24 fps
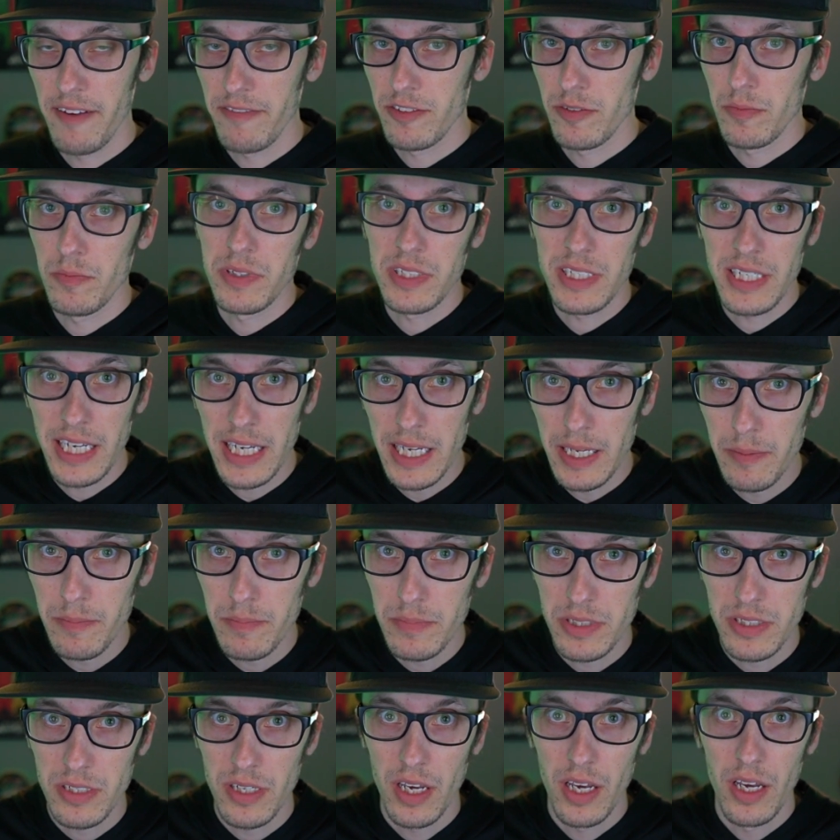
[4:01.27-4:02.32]
some
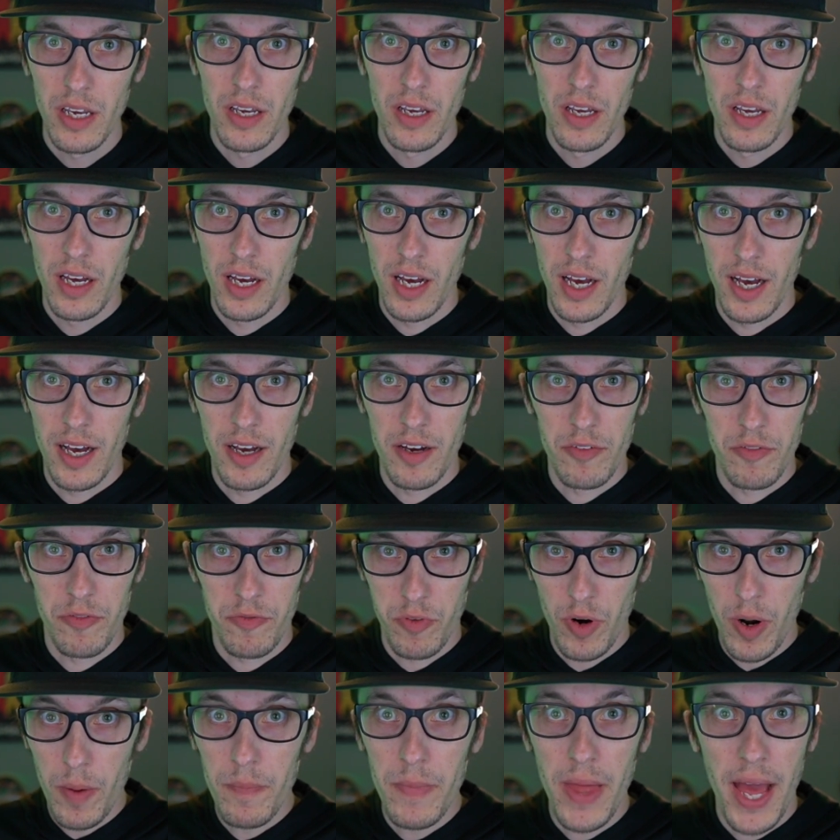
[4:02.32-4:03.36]
schemes
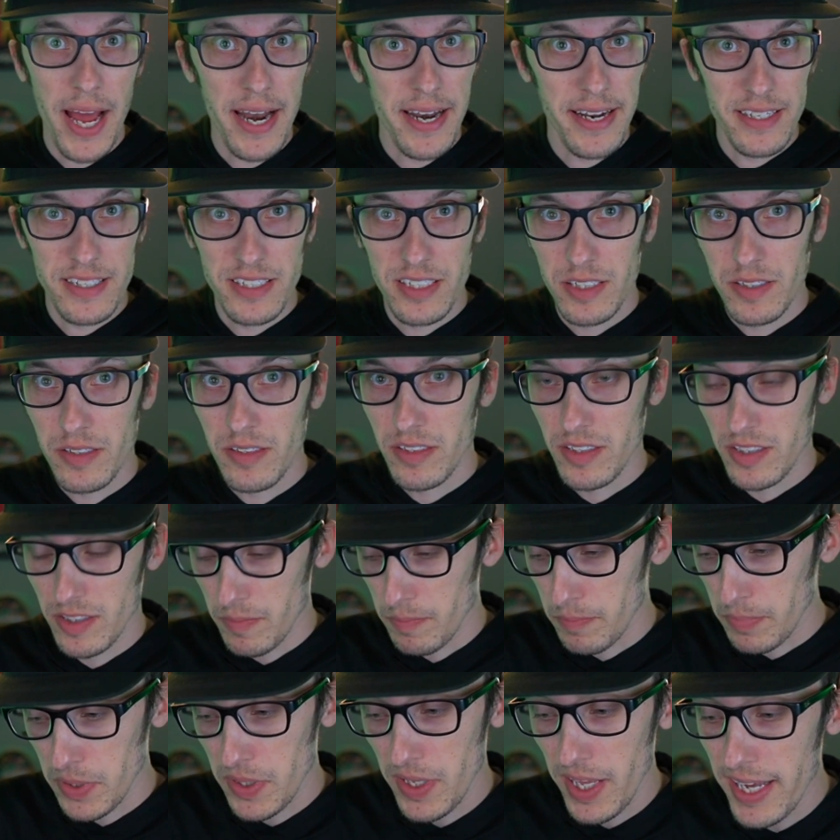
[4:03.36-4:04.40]
from that and some
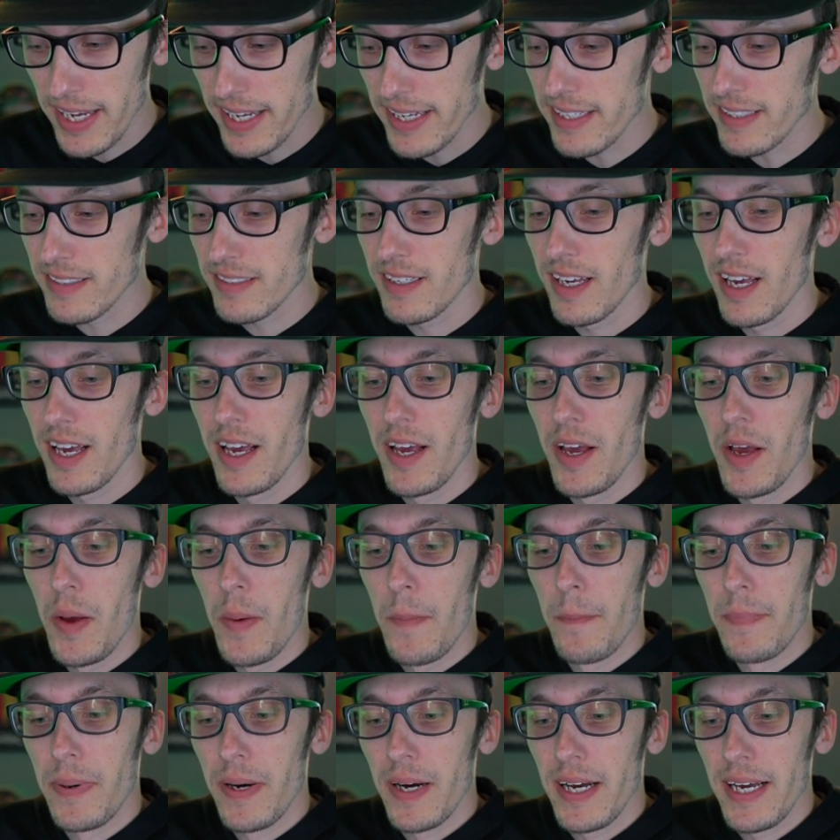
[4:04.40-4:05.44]
plays,
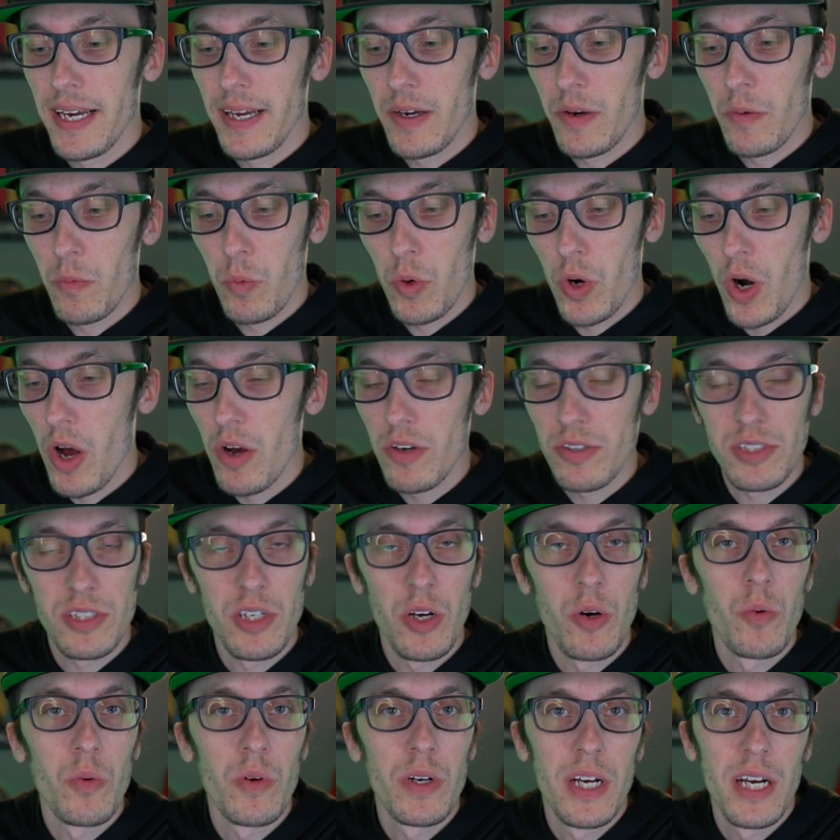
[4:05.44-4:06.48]
but we're
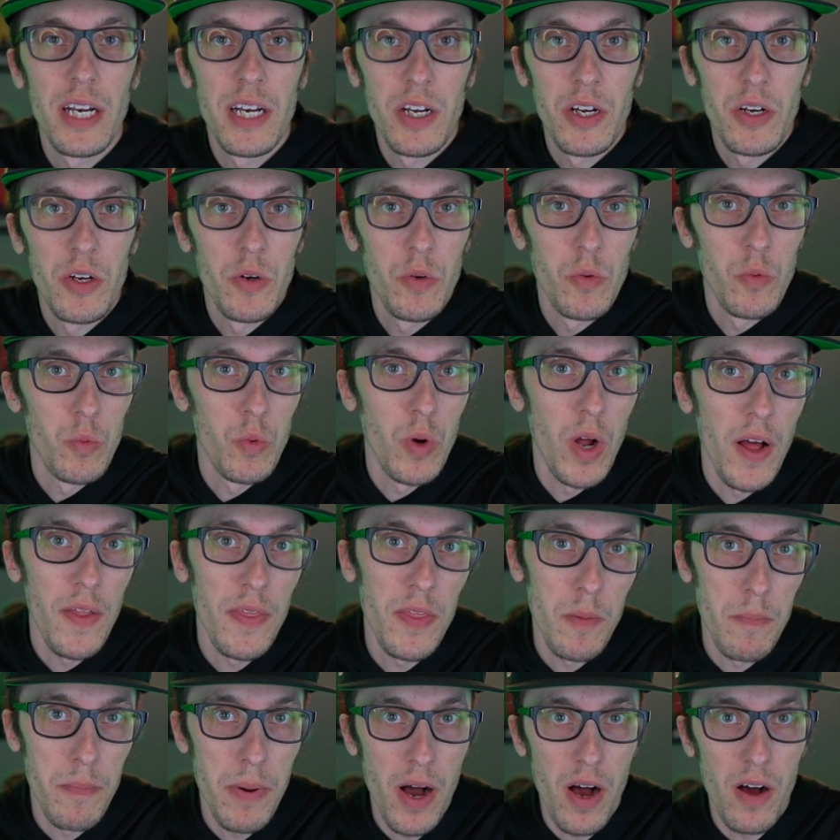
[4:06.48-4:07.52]
also going to run the
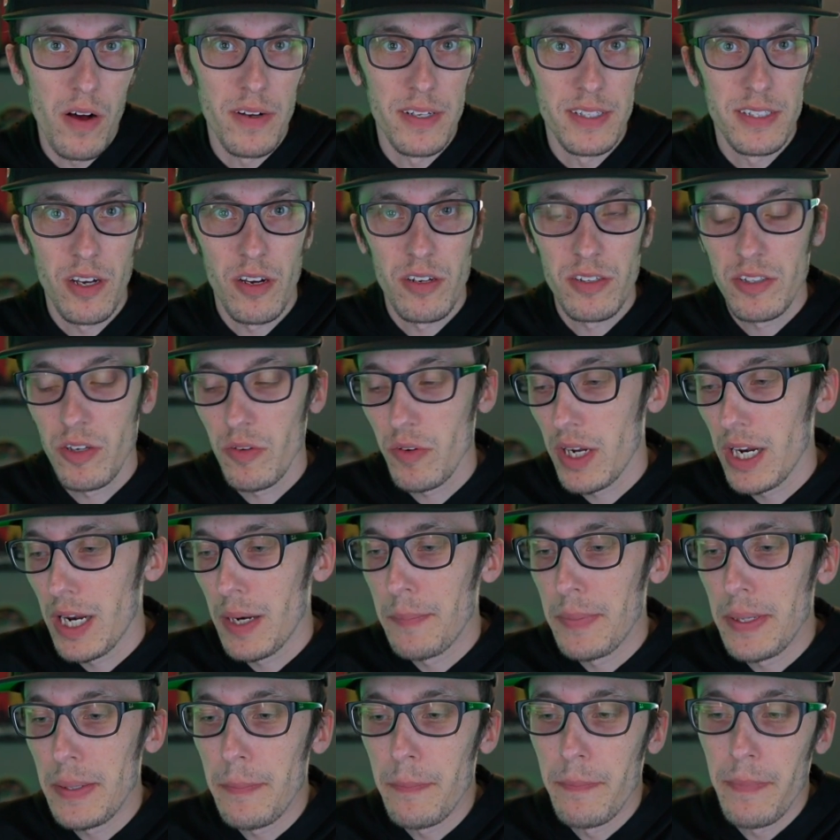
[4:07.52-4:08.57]
ball. It's also going to
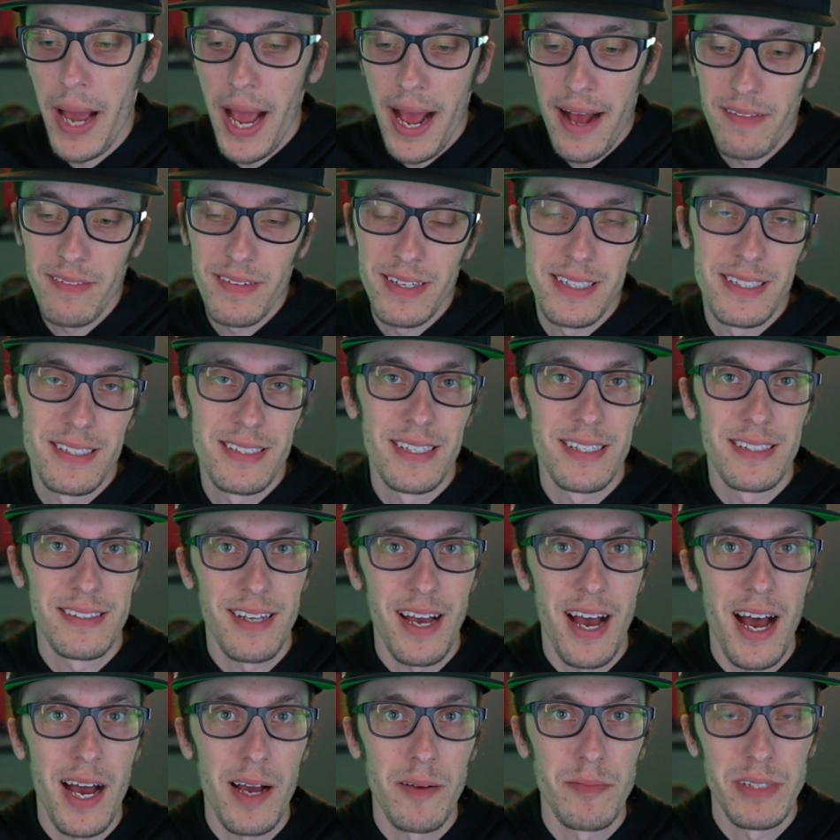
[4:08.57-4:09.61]
be balanced at
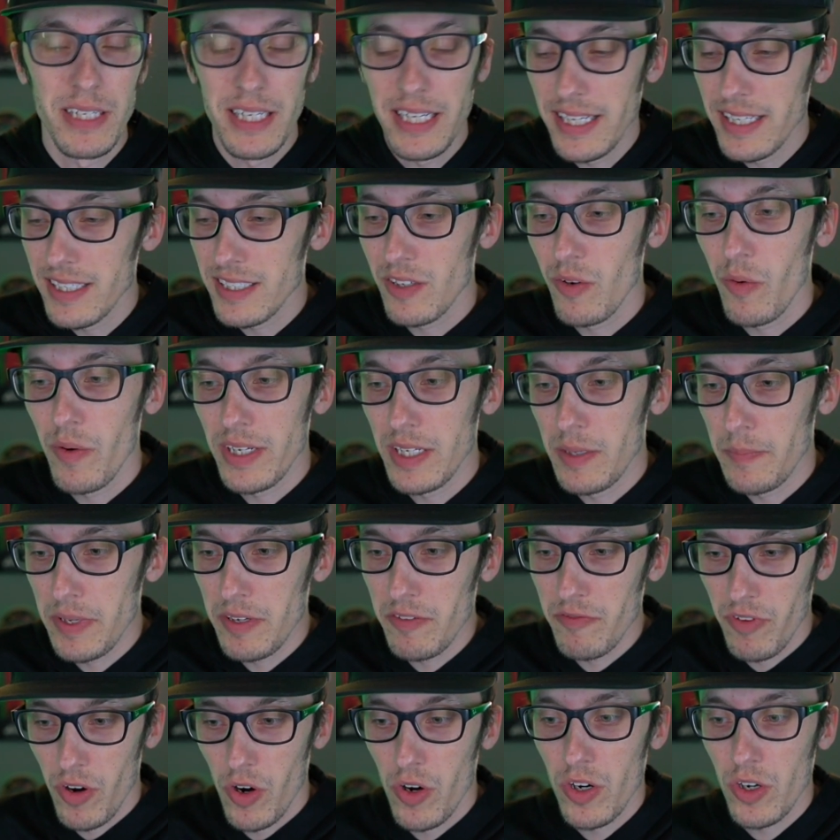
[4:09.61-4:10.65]
times. It is going to be
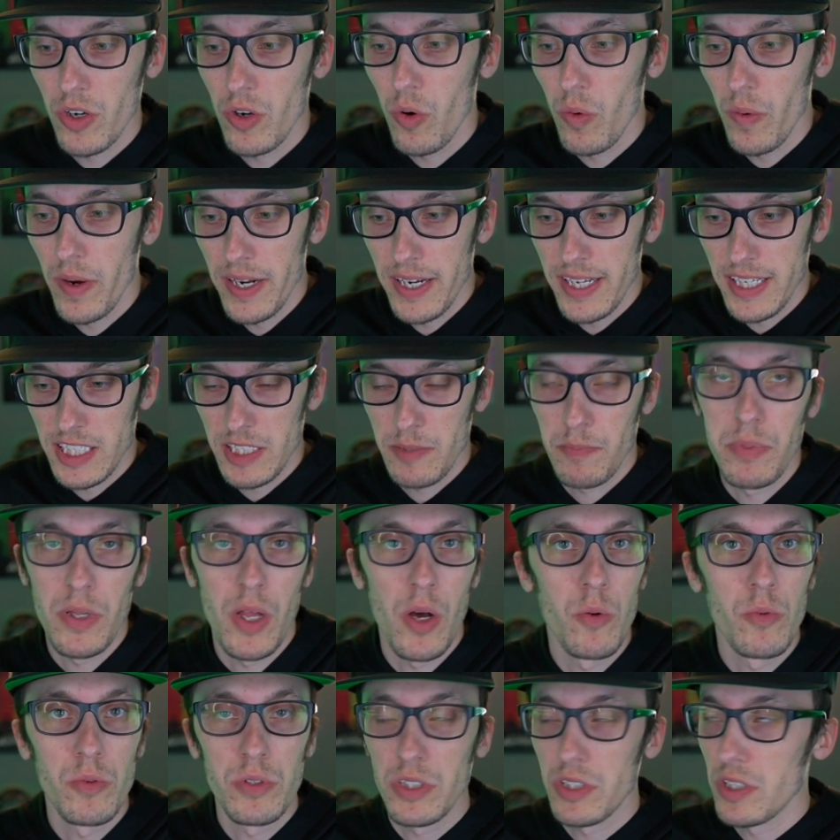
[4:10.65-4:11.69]
vertical and
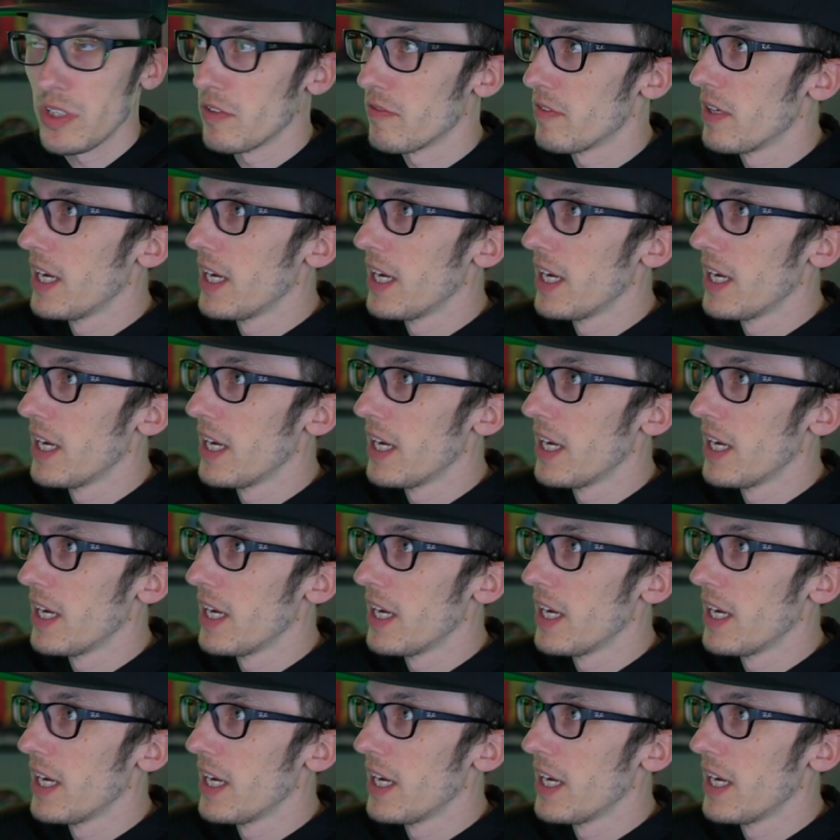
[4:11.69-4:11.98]
explosive,